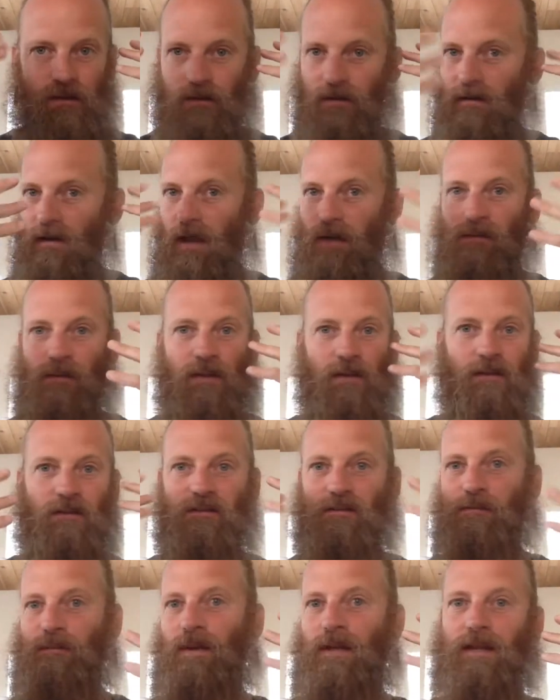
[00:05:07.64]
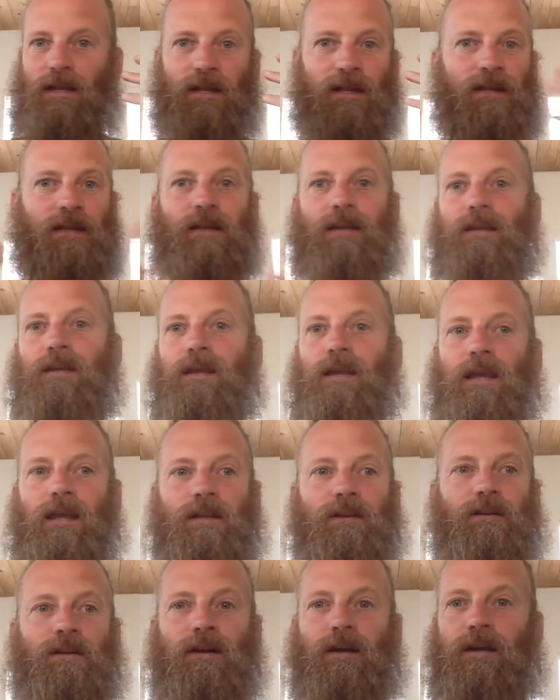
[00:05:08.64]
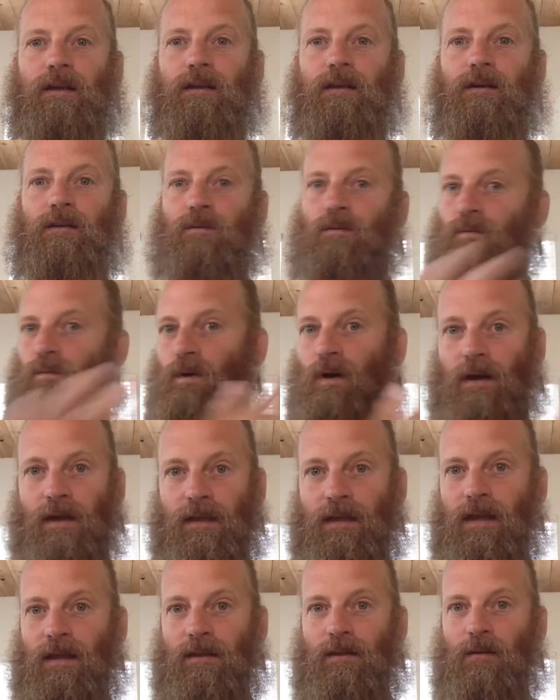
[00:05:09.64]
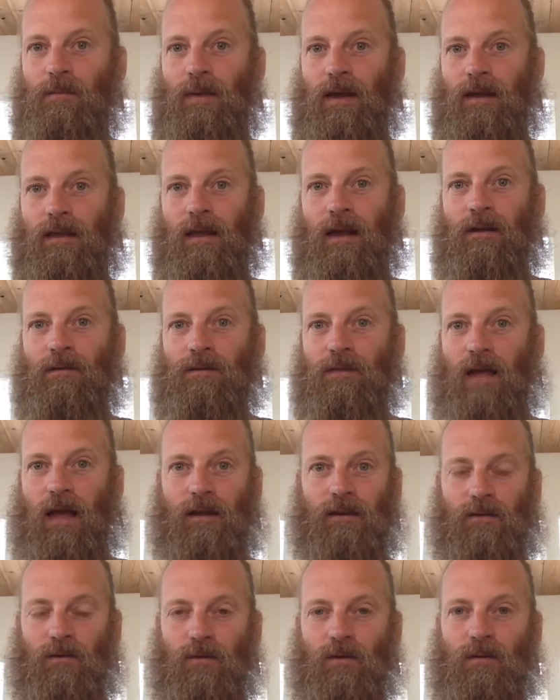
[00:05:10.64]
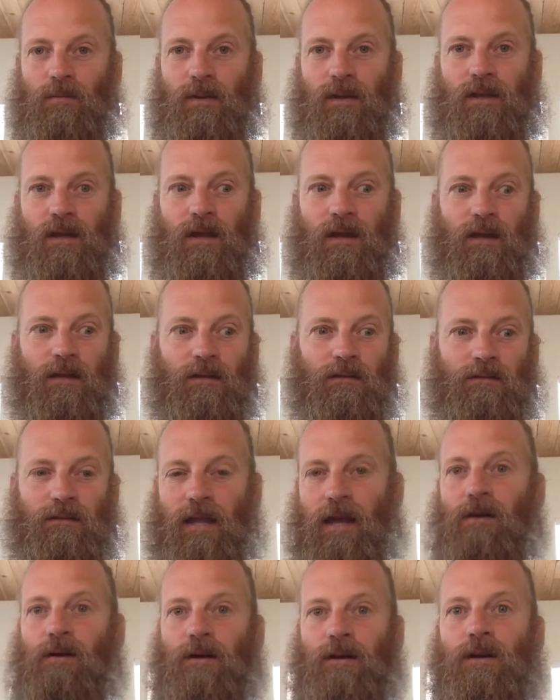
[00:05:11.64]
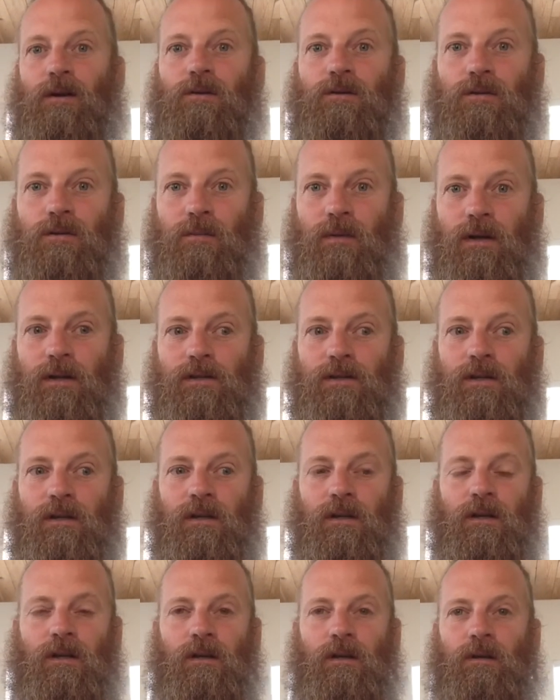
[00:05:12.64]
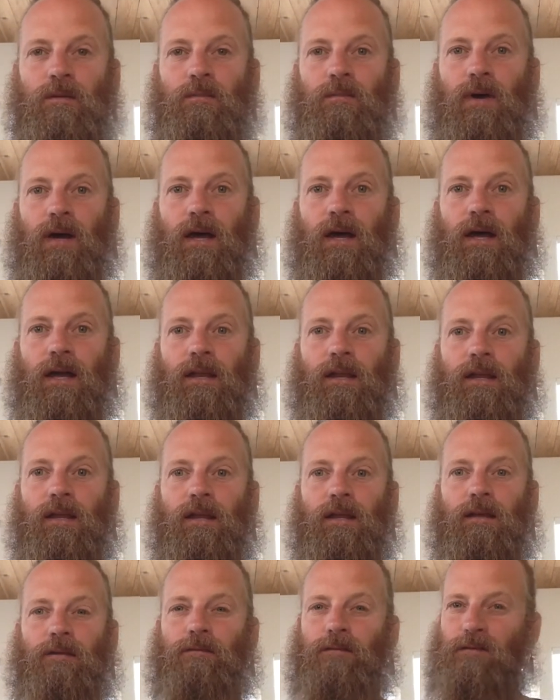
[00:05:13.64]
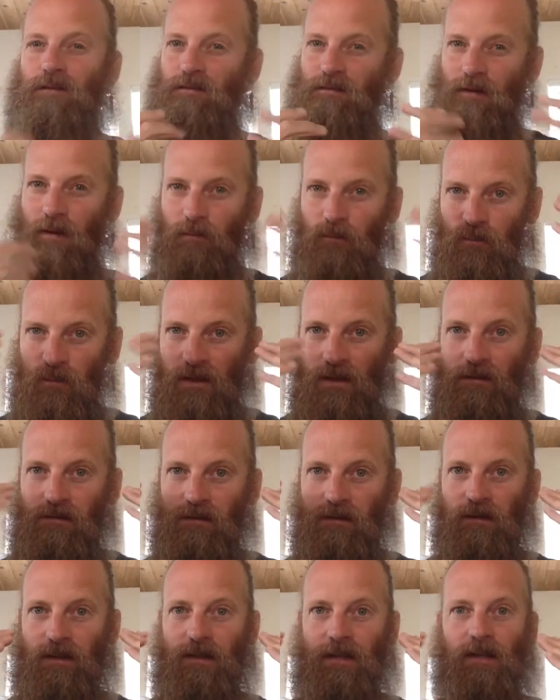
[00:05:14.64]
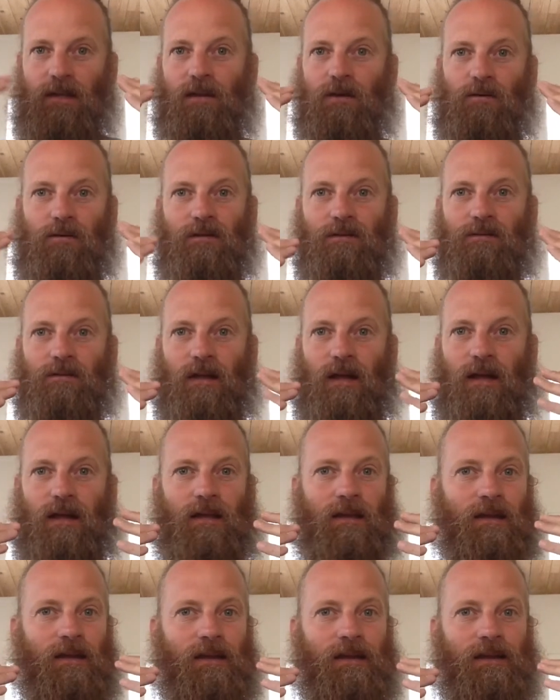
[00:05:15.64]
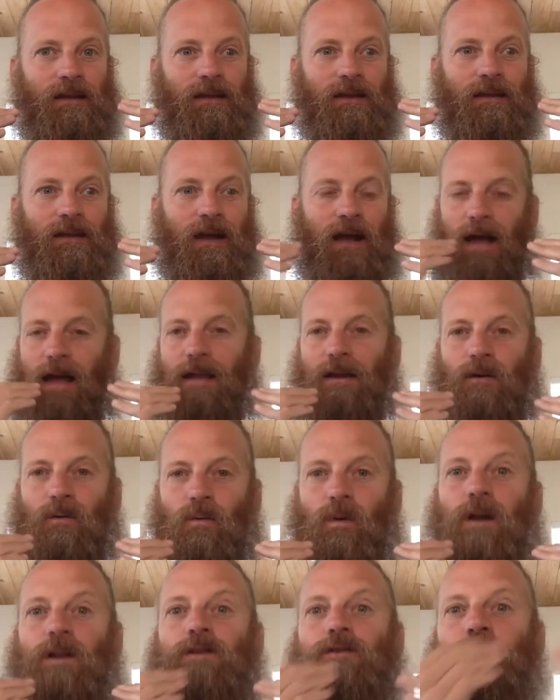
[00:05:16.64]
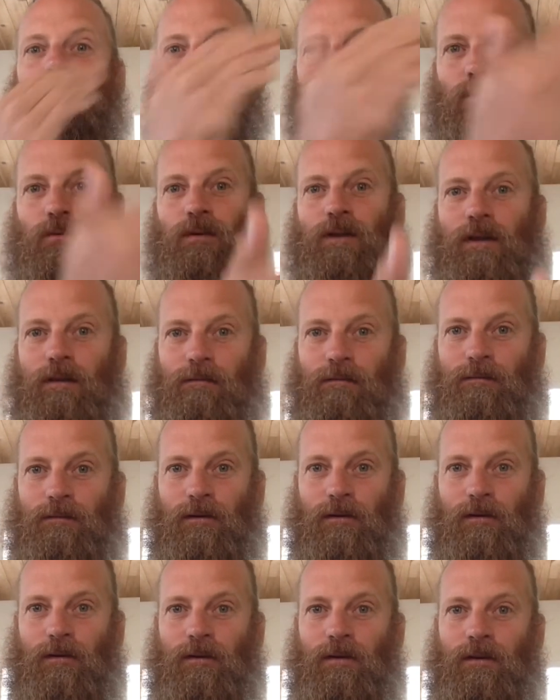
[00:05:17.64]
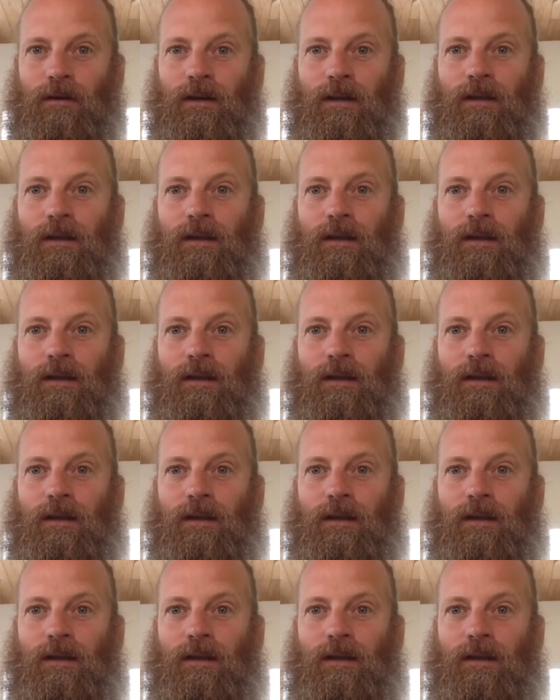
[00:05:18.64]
everything is spinning, and you're like, well, I can't go back out that door because now I know too much. But for some reason, the ego is like, I don't want you to go any further